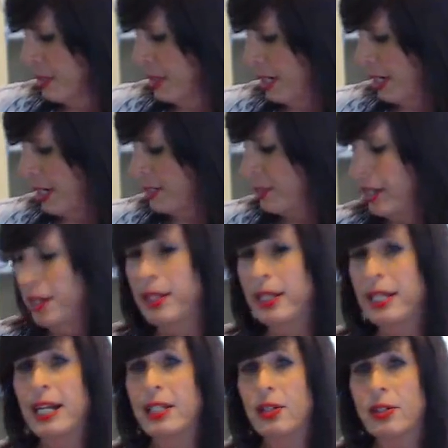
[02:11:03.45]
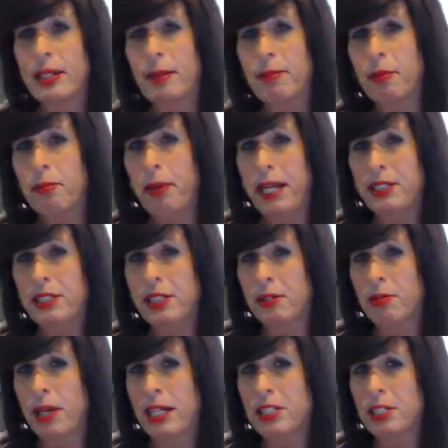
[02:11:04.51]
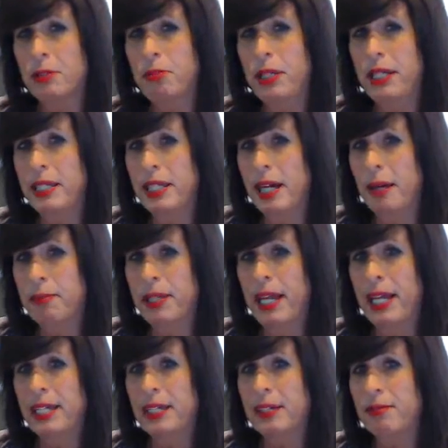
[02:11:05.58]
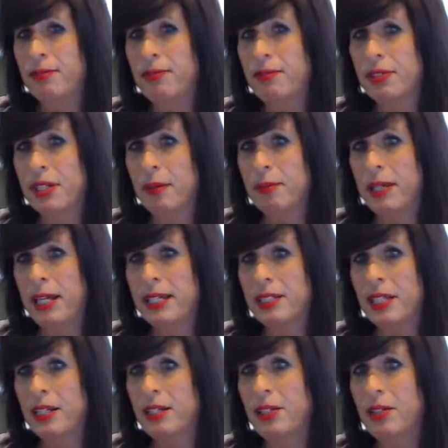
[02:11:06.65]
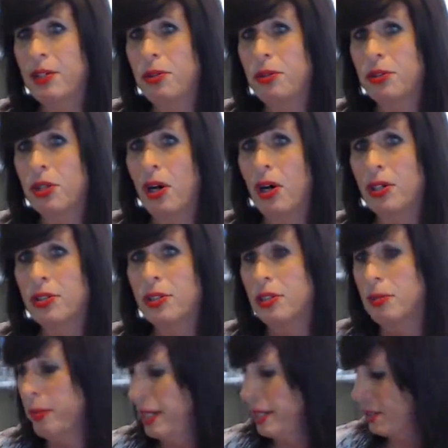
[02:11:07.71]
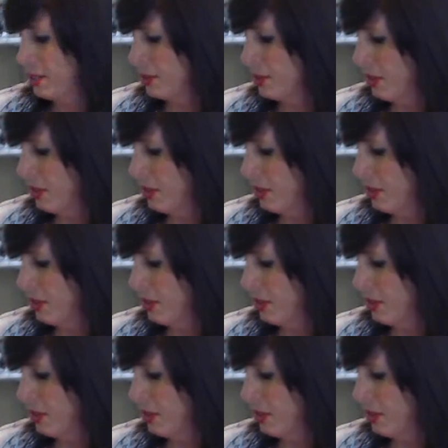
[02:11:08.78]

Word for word: I don't know. I think I looked up the basic recipe. Cupcake. Cupcake said, "Who taught you to make this